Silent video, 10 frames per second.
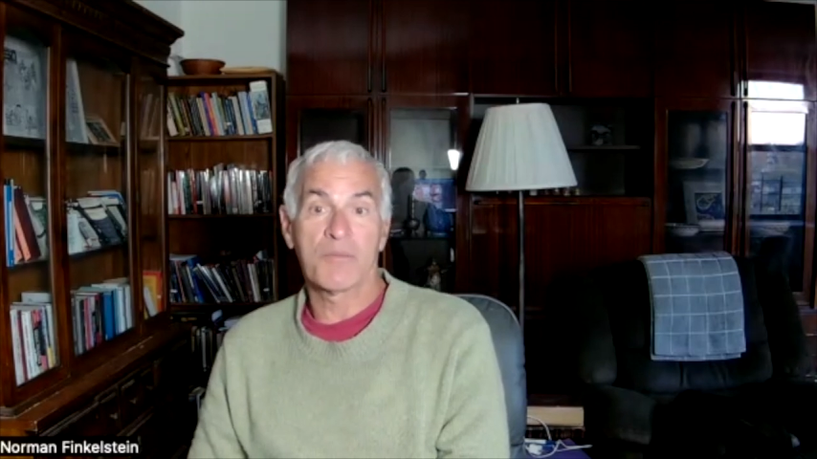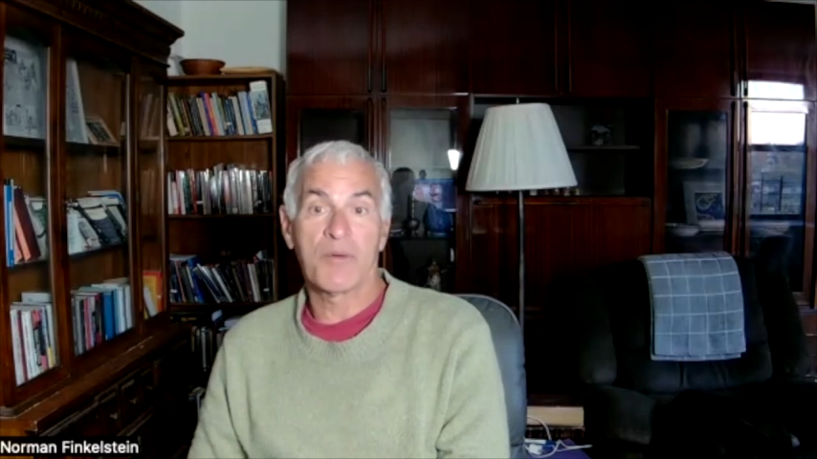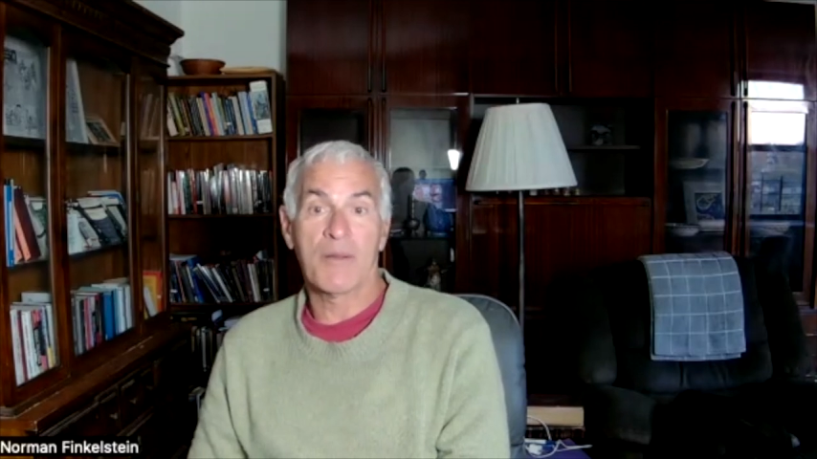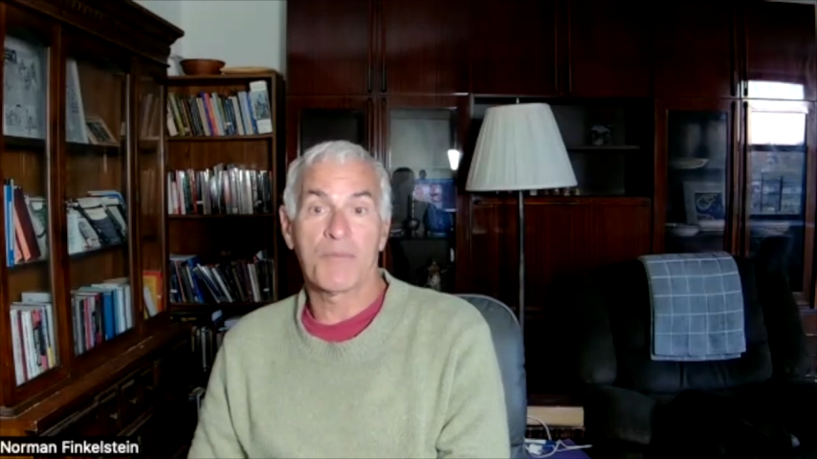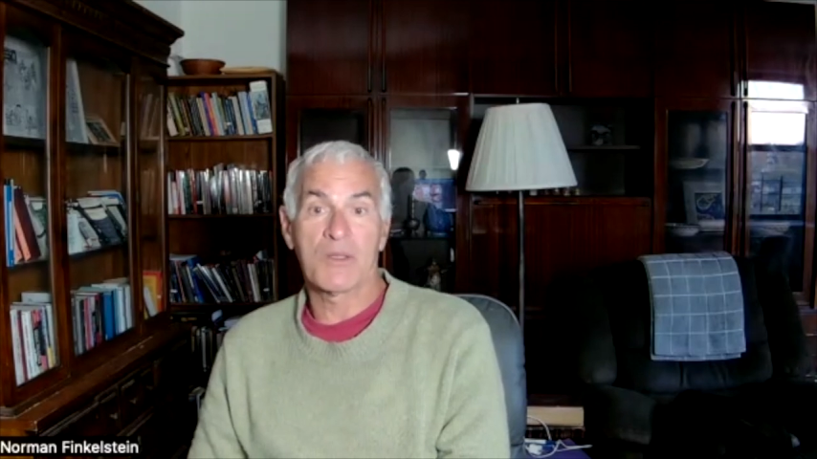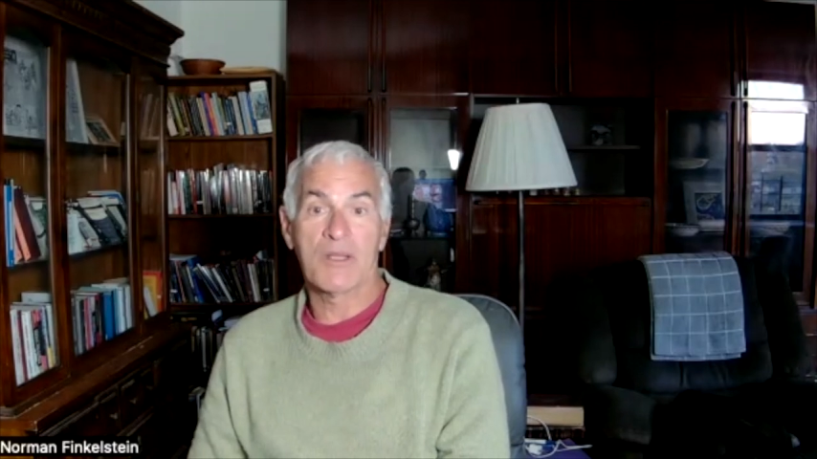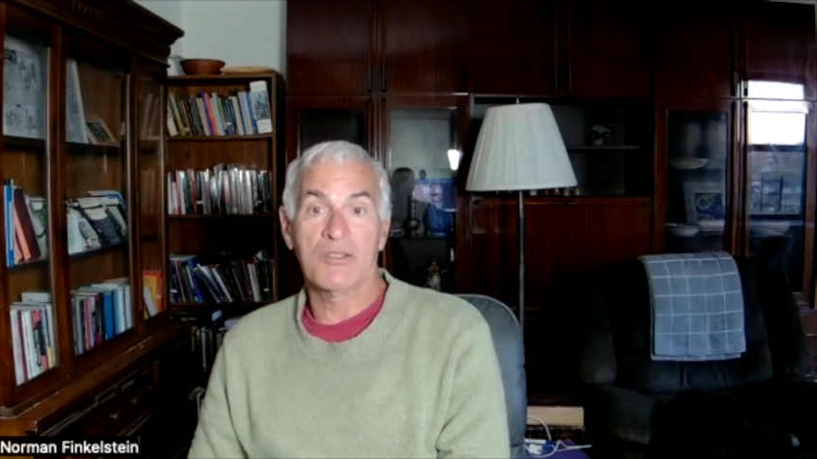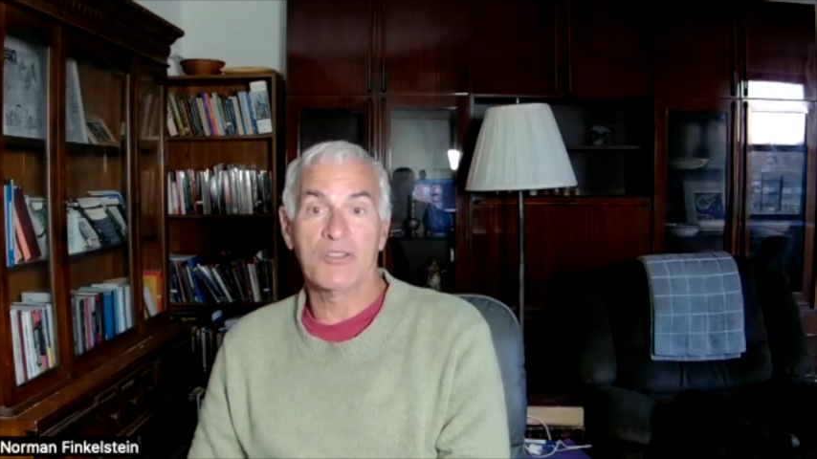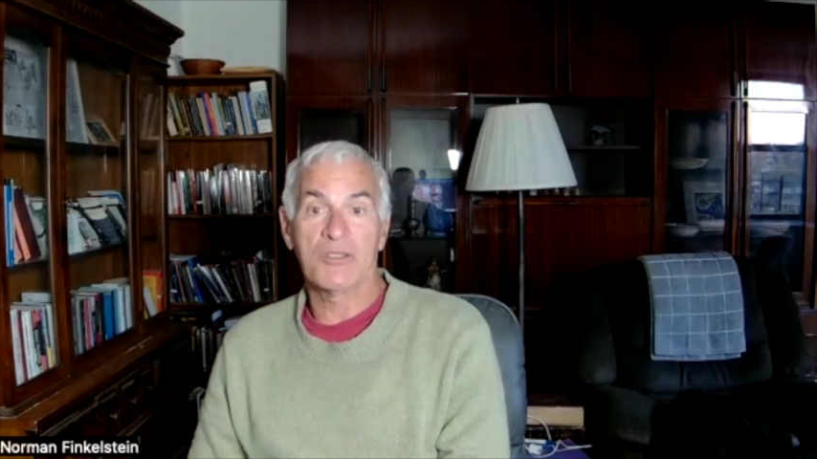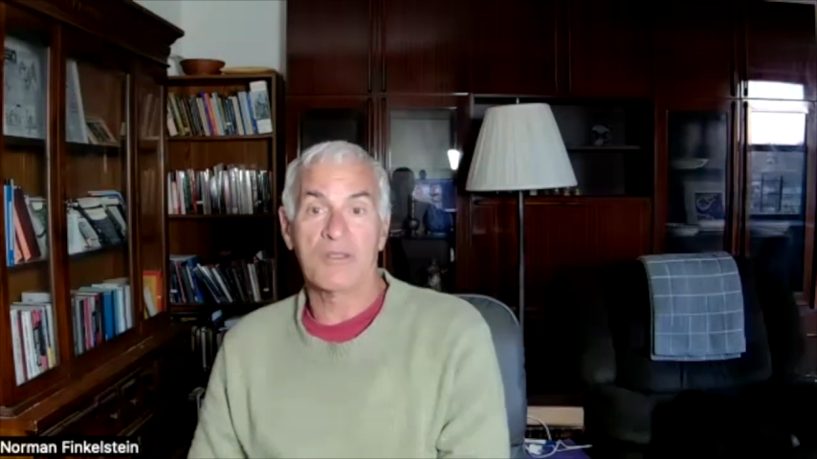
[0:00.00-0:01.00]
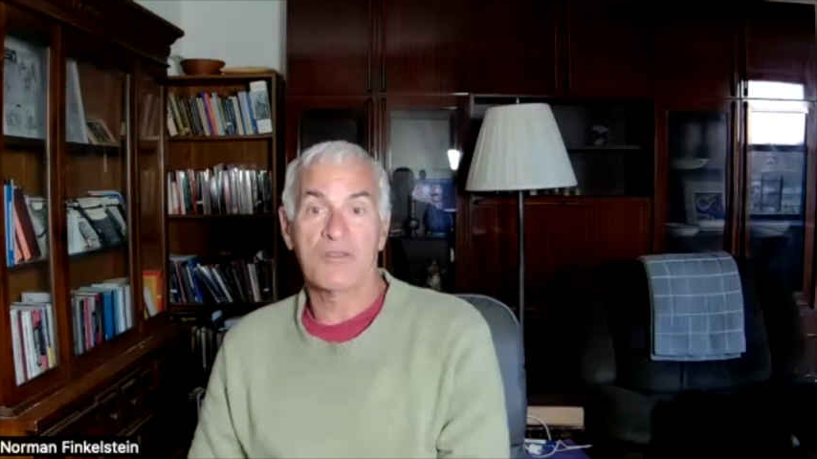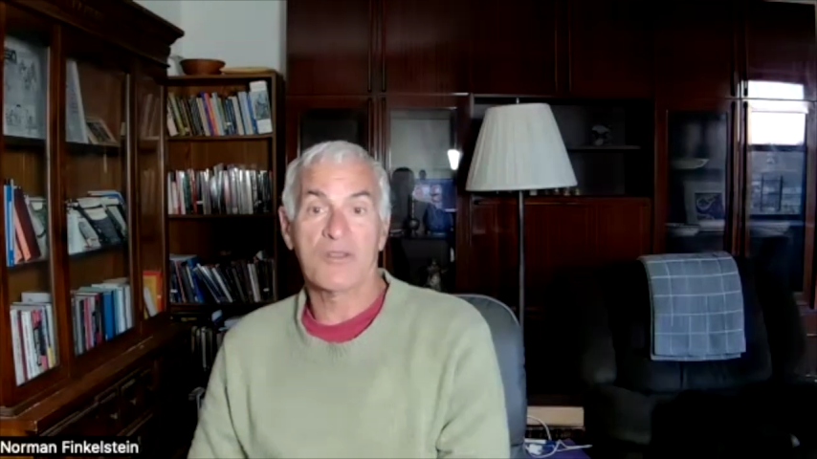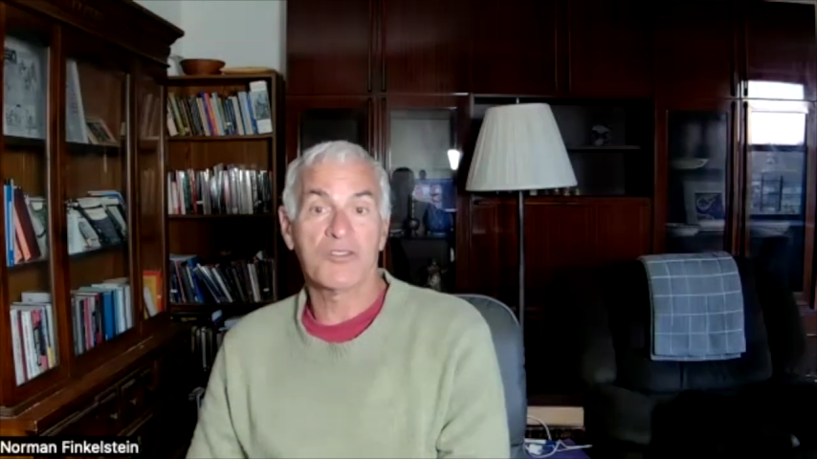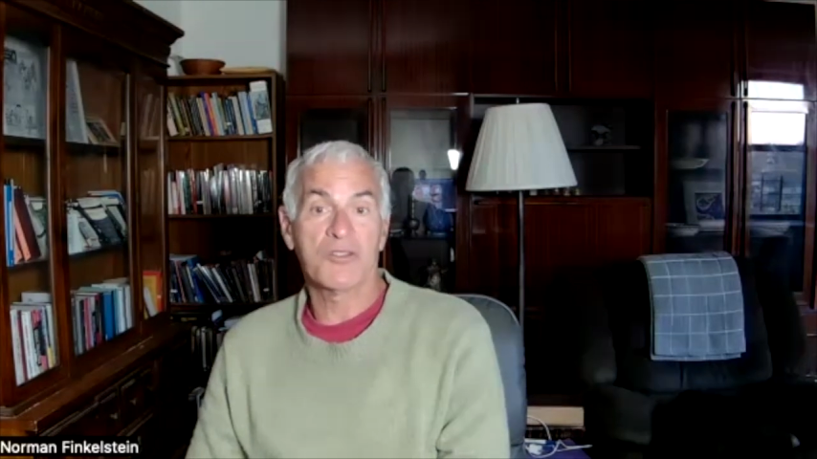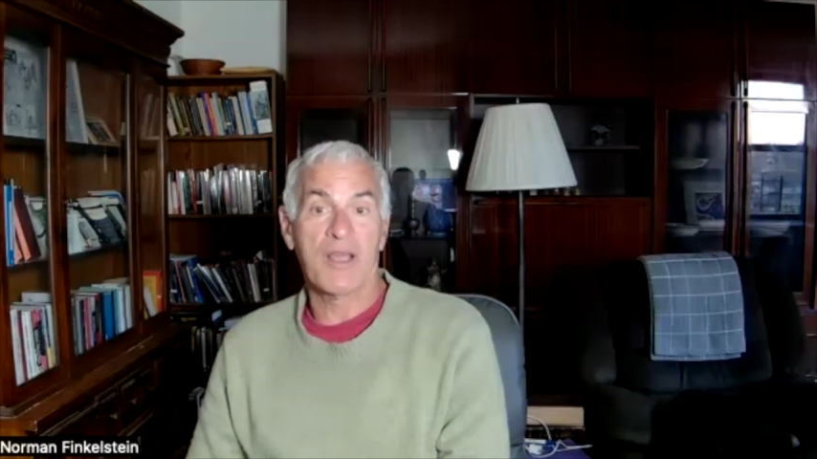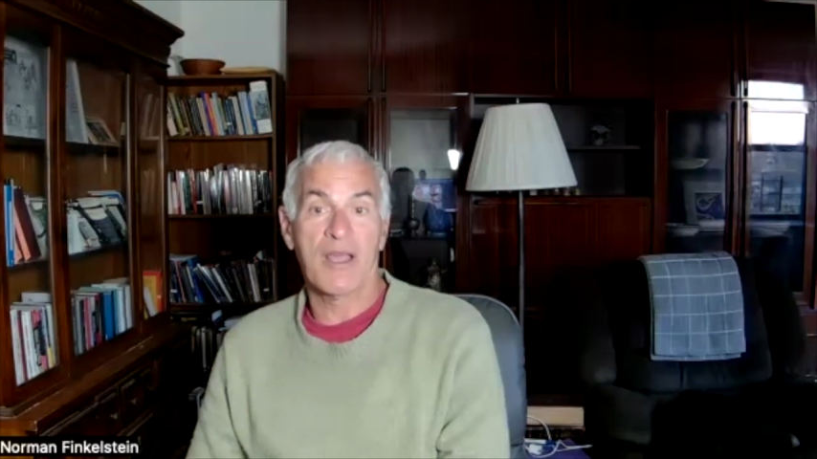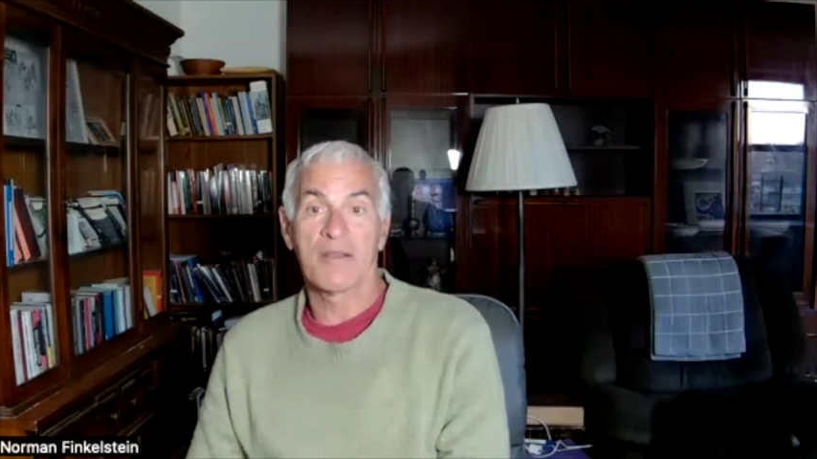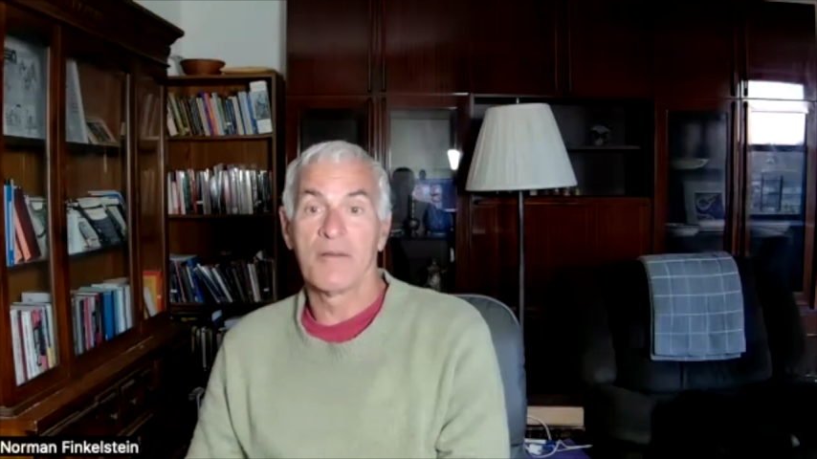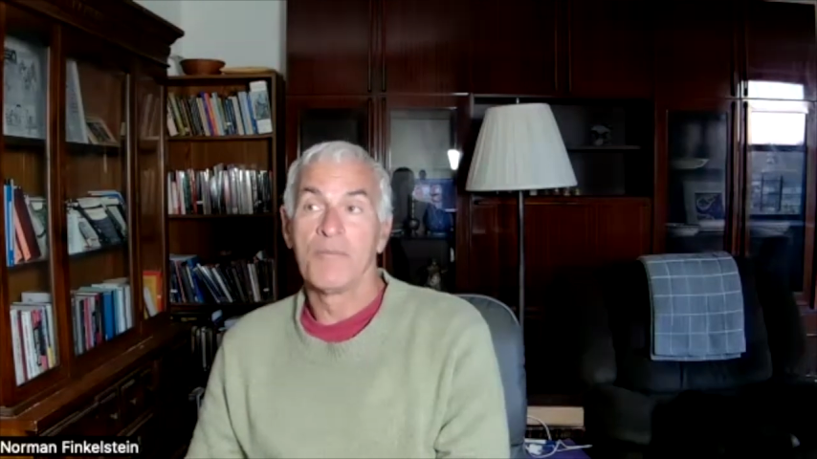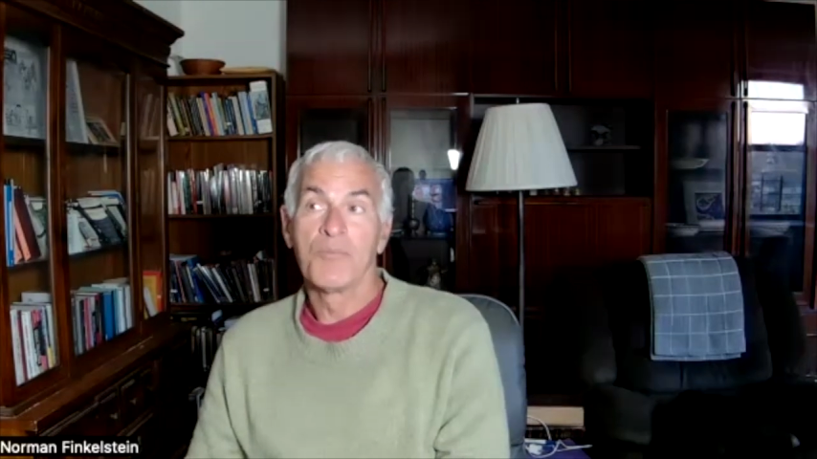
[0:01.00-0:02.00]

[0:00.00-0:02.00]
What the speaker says: population such that